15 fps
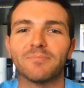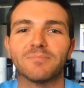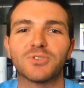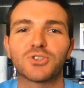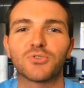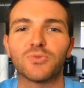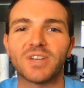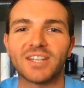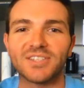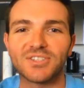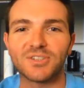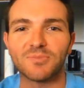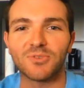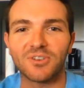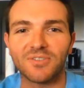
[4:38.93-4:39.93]
screens
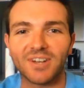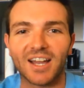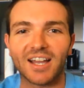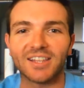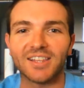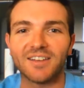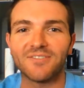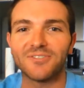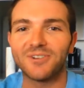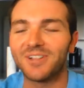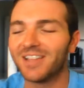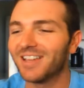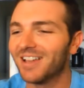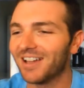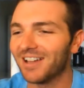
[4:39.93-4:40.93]
to more of an eye
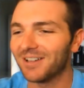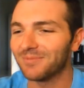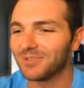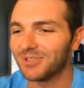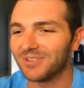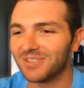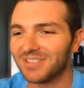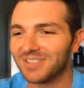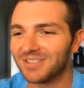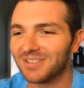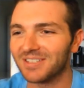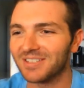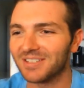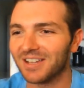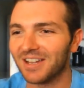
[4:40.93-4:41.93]
level. So
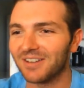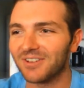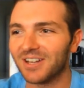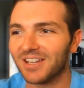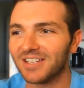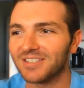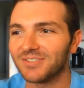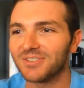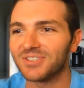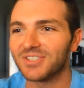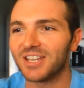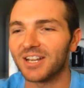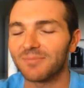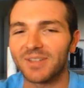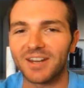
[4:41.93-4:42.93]
it's kind of a nice little
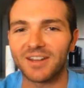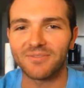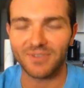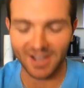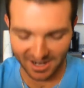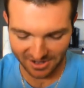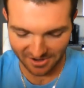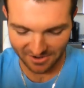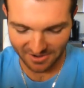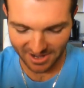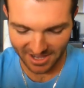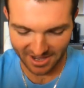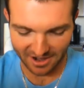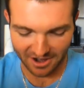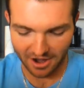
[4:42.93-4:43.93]
setup that I've got
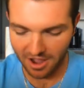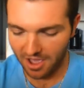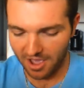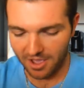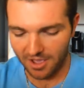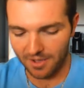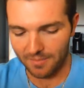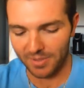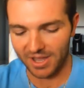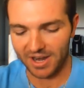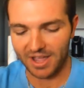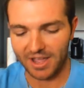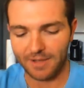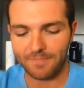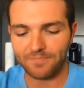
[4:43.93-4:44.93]
going here.
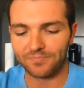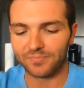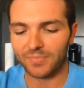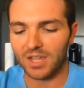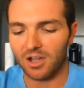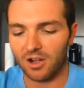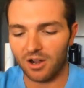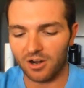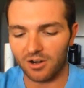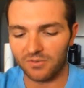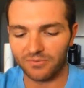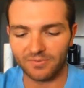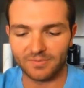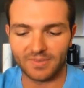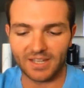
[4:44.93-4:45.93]
But
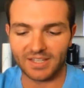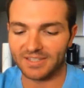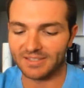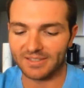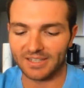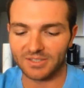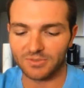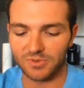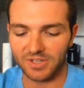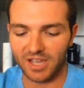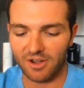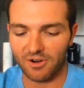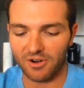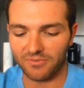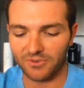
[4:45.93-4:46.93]
that's really
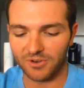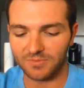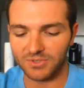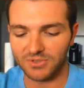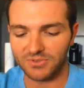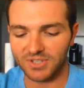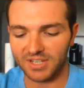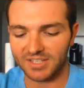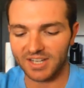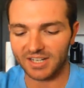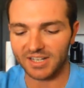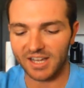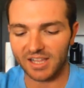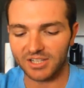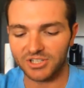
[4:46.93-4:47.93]
how our firm's using
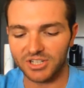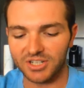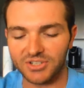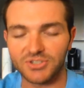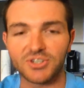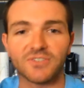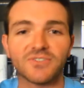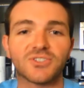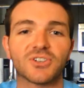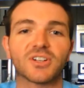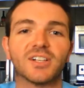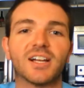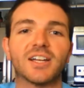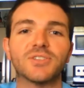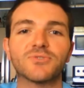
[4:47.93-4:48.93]
technology to service our
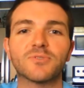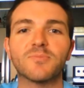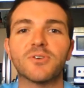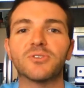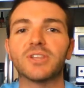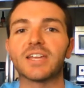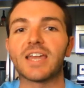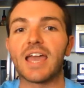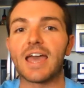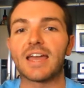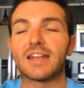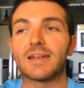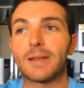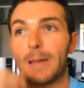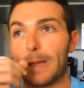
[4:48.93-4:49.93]
clients remotely,
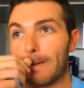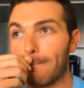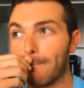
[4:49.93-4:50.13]
and